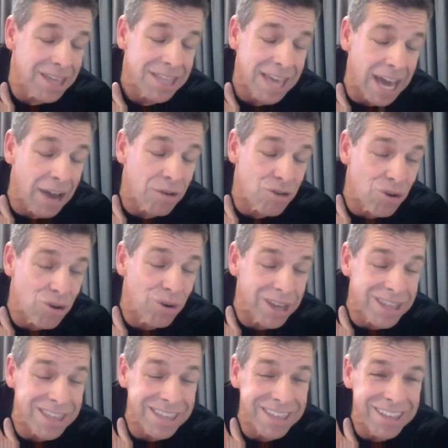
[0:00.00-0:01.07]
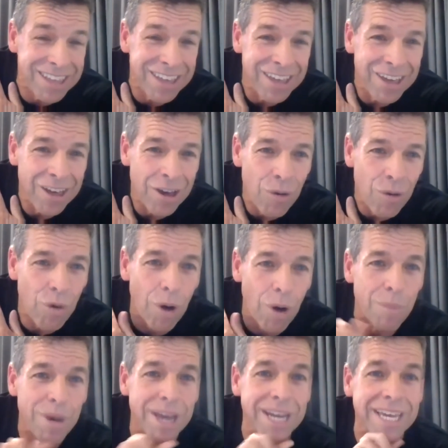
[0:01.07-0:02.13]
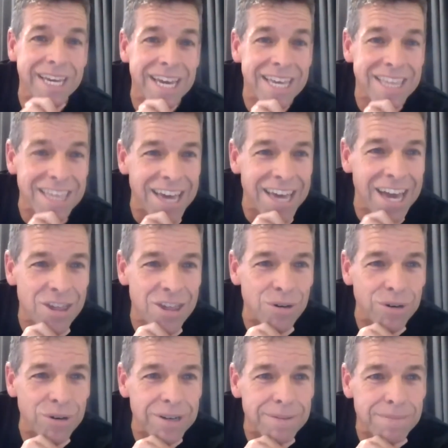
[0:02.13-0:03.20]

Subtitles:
It's our choice what meaning gets attached to it.